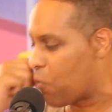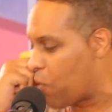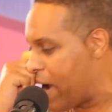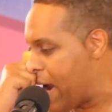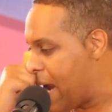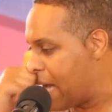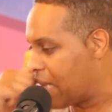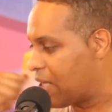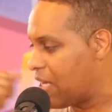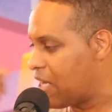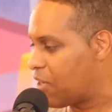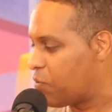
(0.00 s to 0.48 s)

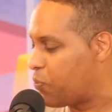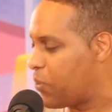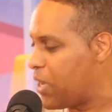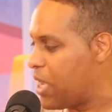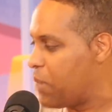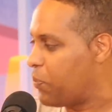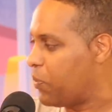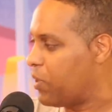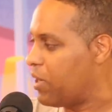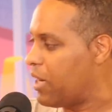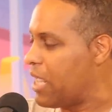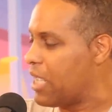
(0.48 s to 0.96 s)
raid these
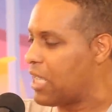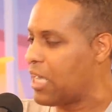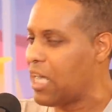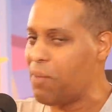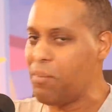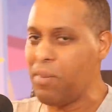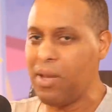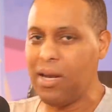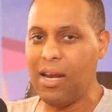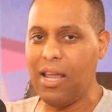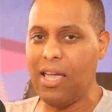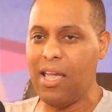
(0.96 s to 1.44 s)
people, and they
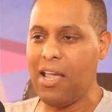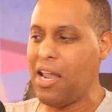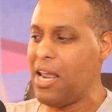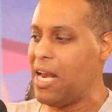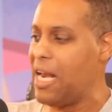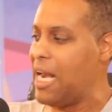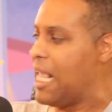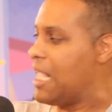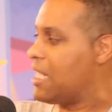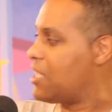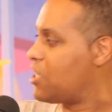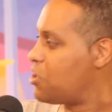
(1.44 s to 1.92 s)
come in
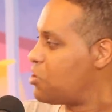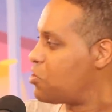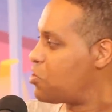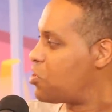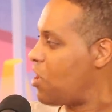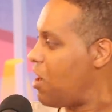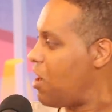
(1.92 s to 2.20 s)
there and they just